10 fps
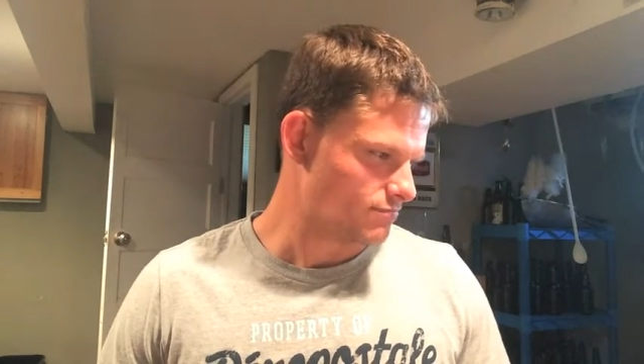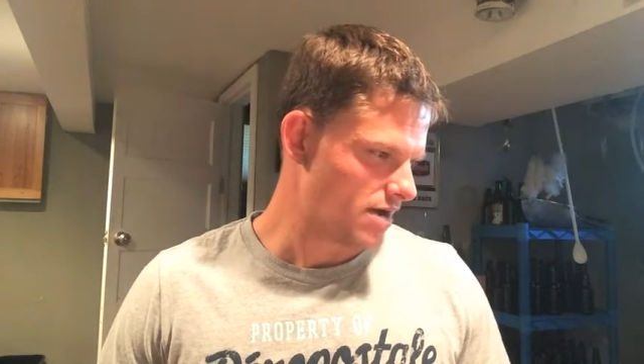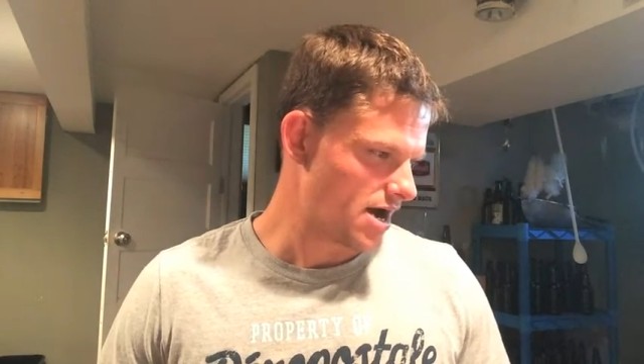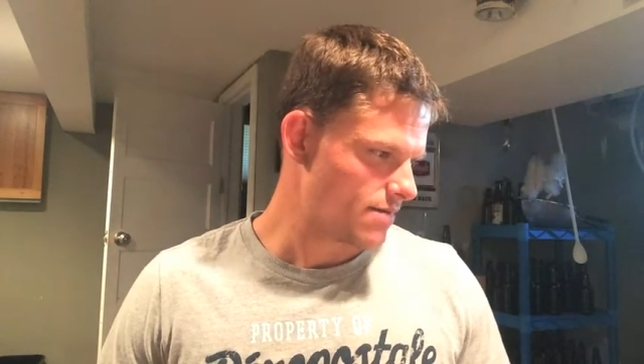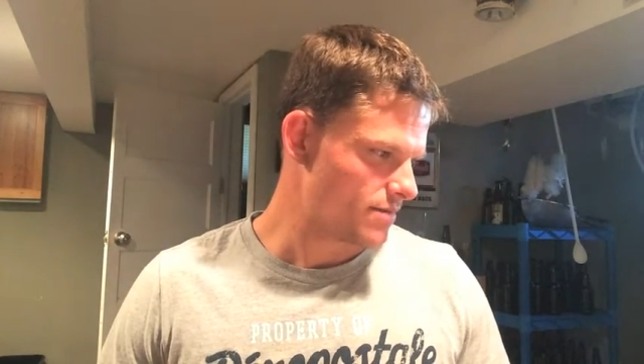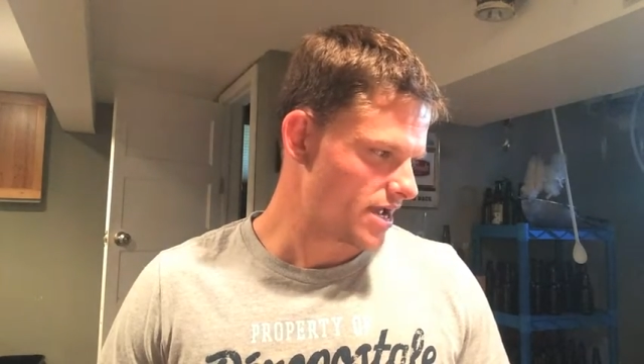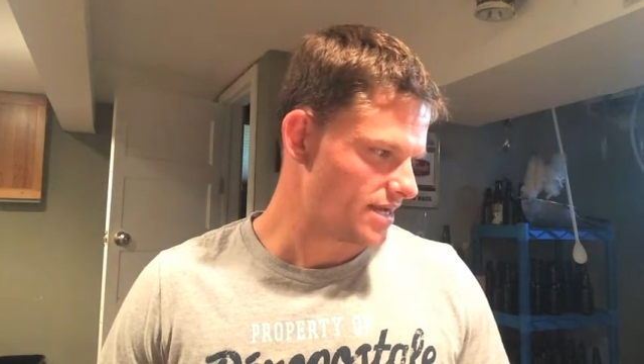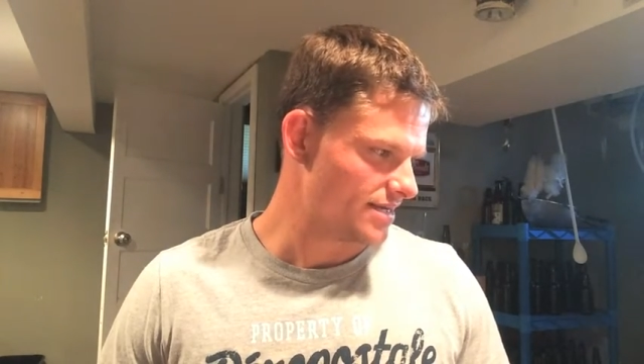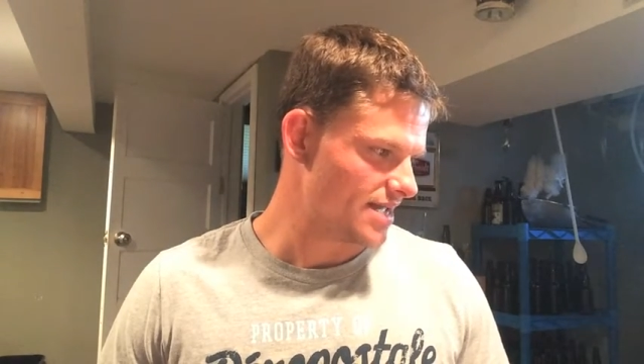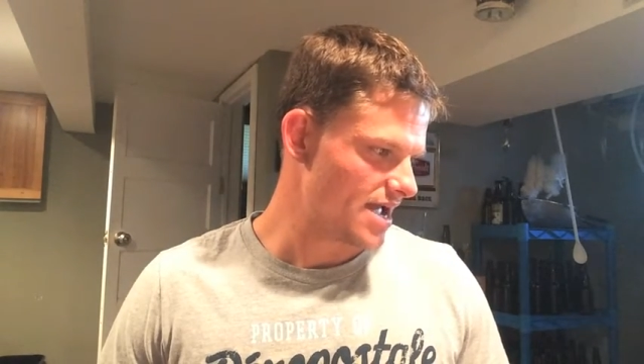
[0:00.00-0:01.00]
Mommy
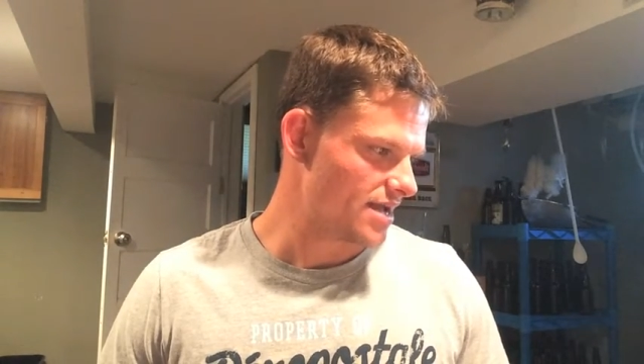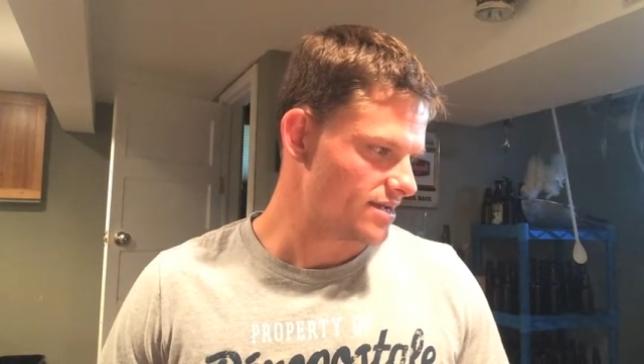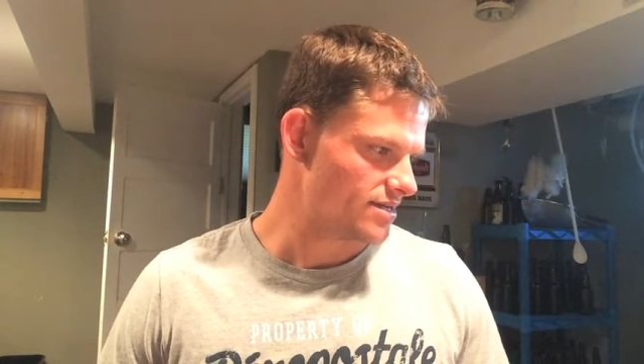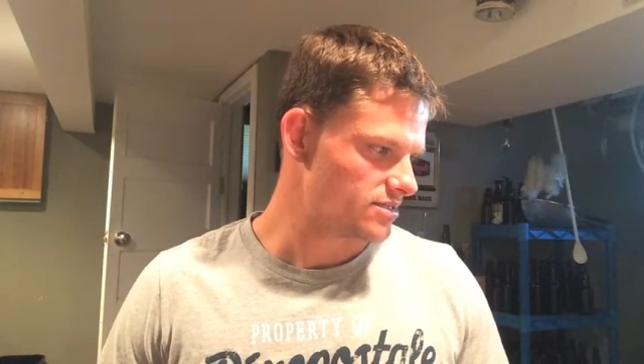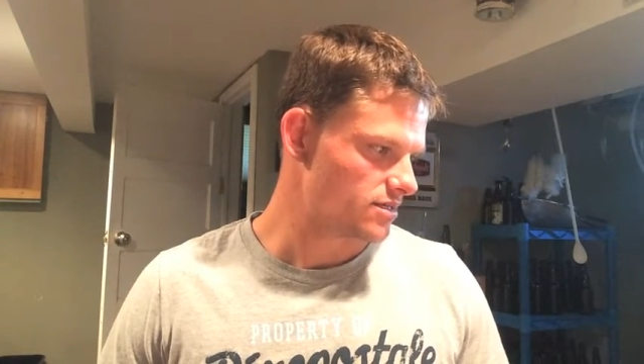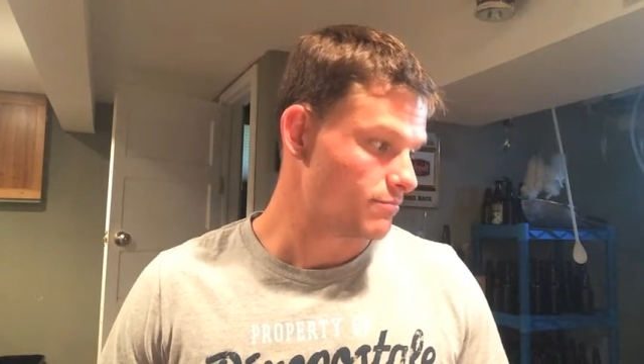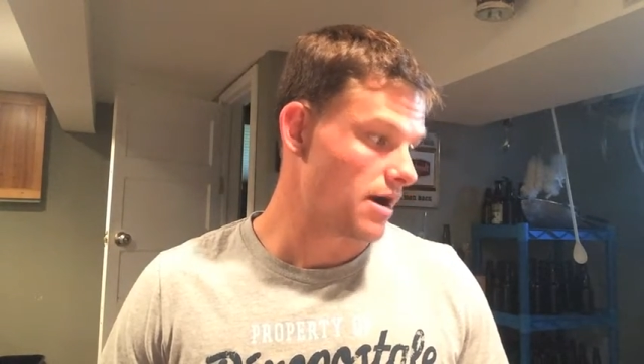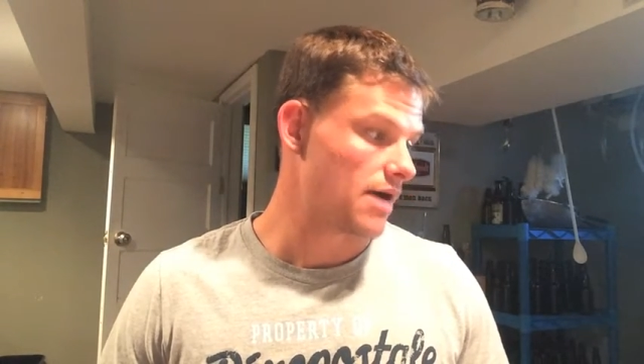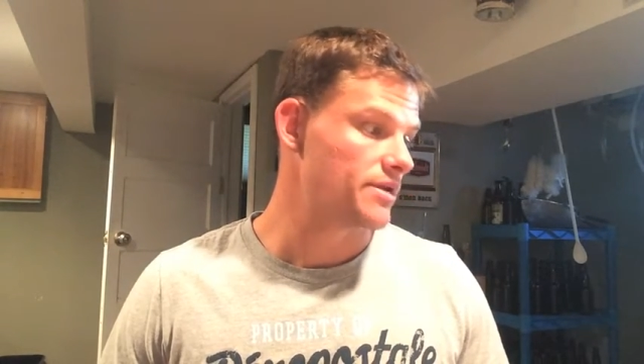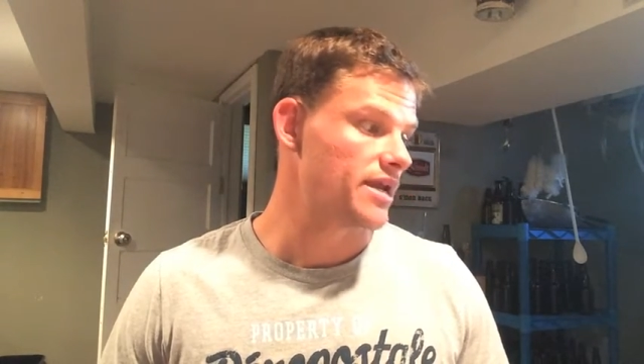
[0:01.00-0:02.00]
and Daddy's
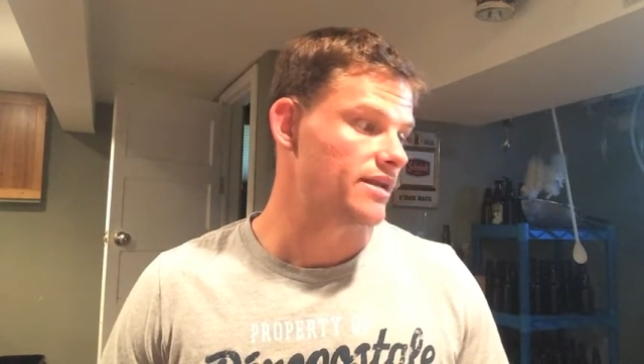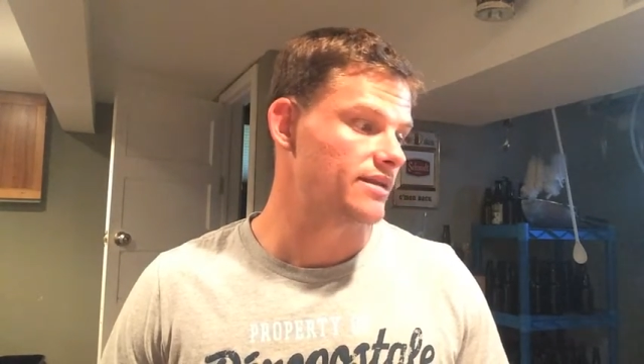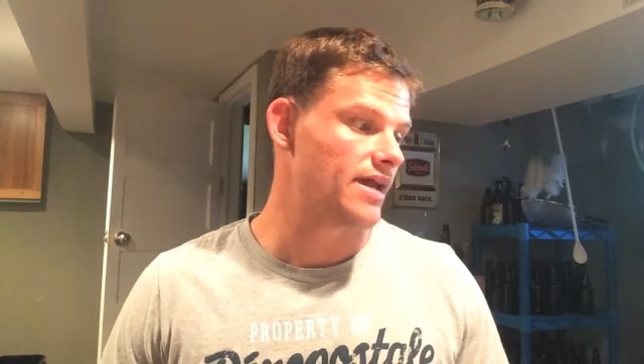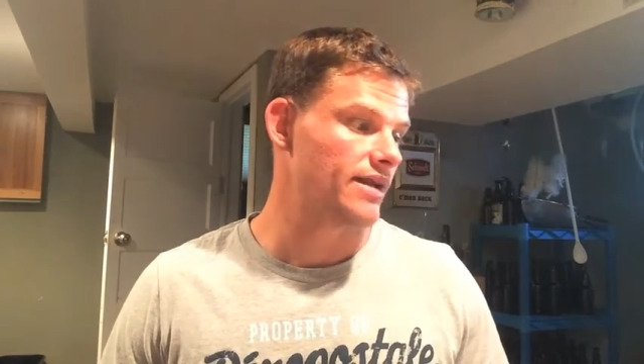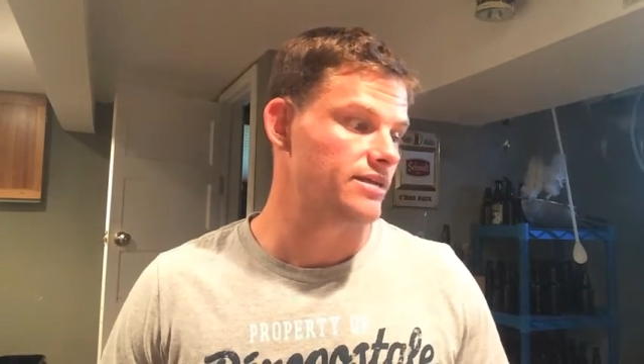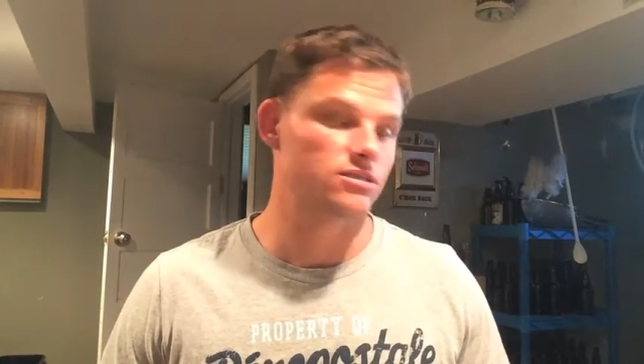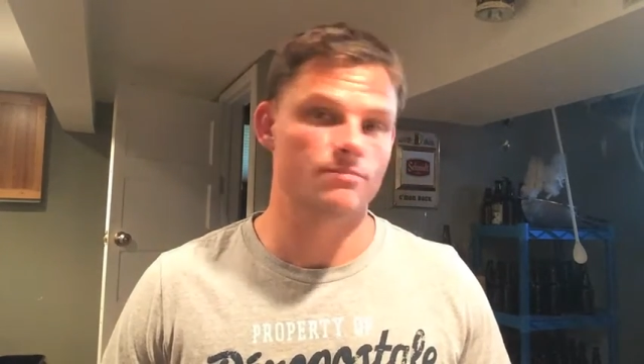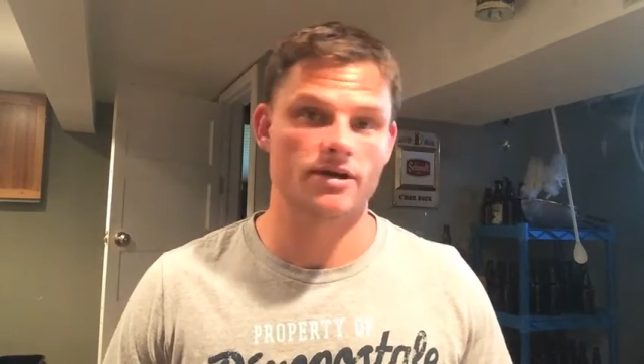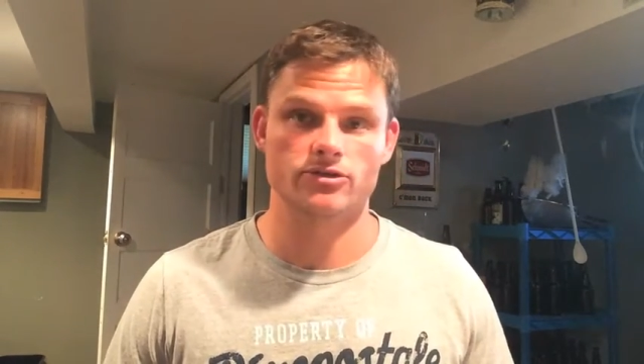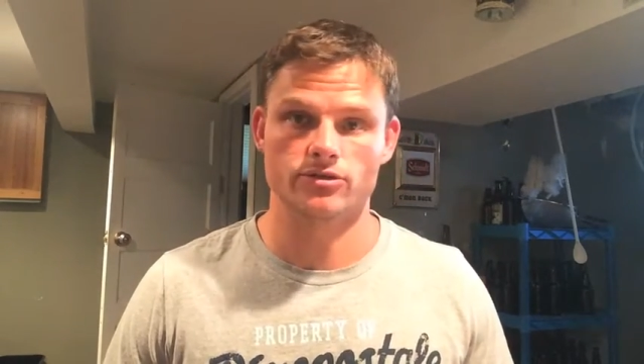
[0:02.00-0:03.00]

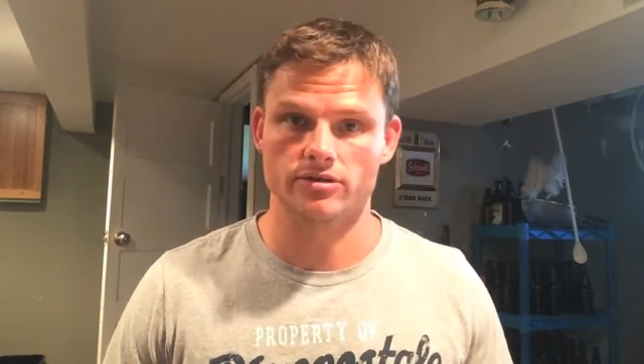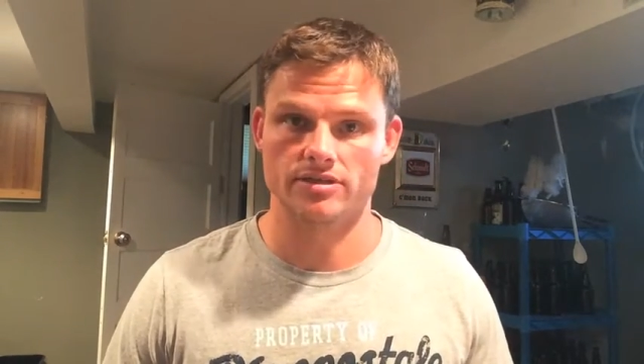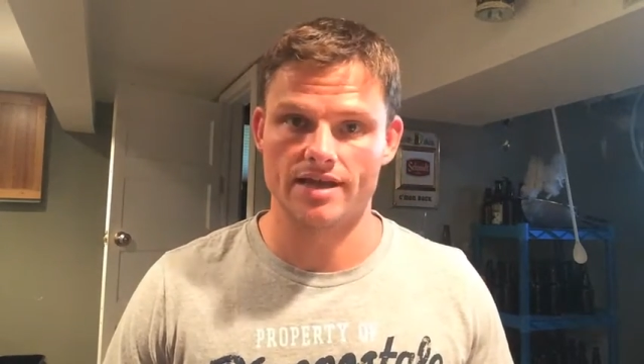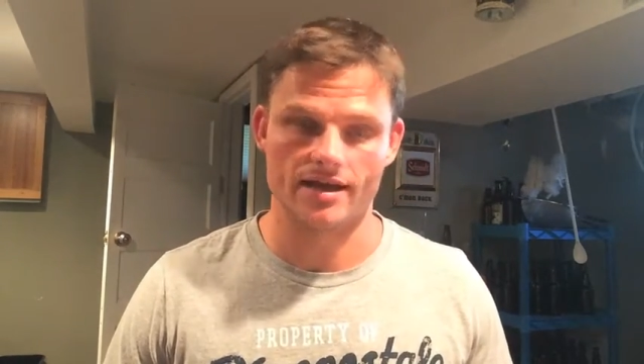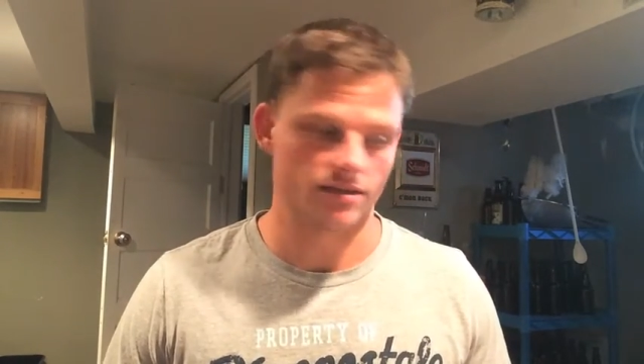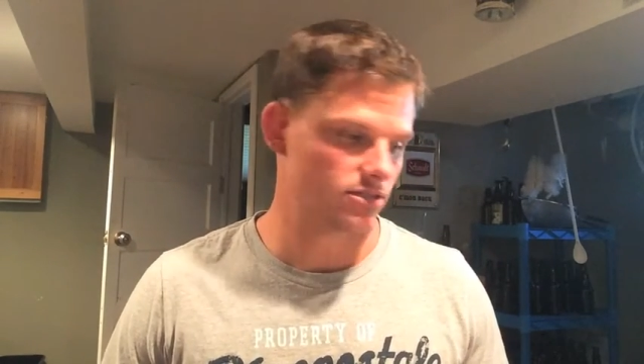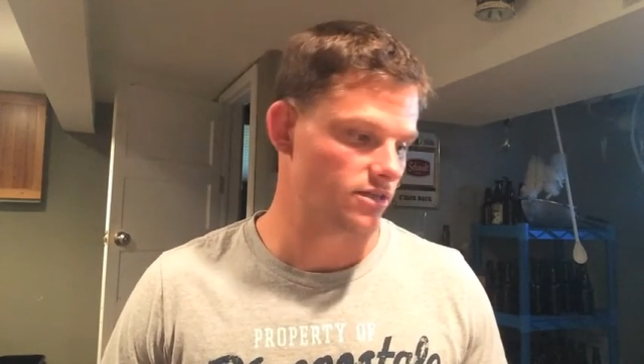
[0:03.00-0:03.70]
Special Dance.